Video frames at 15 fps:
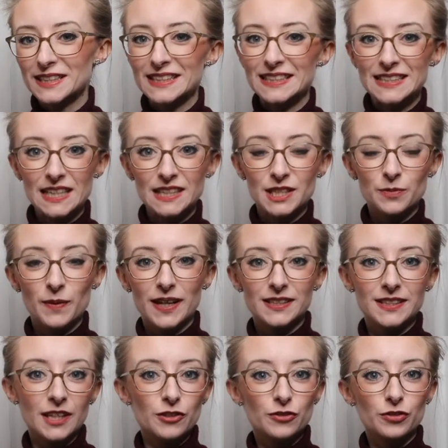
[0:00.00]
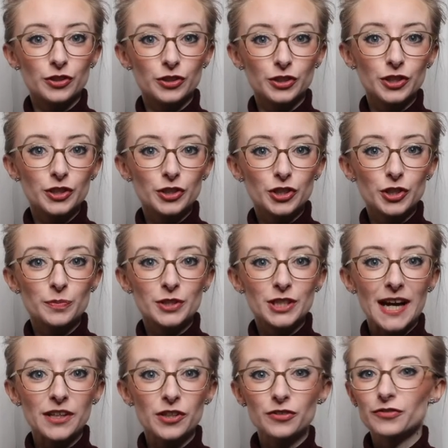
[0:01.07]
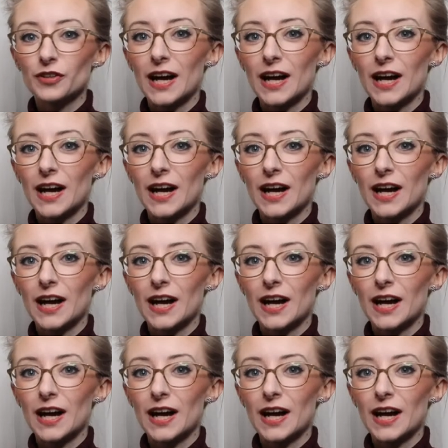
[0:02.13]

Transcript: the Dancewear Central YouTube channel for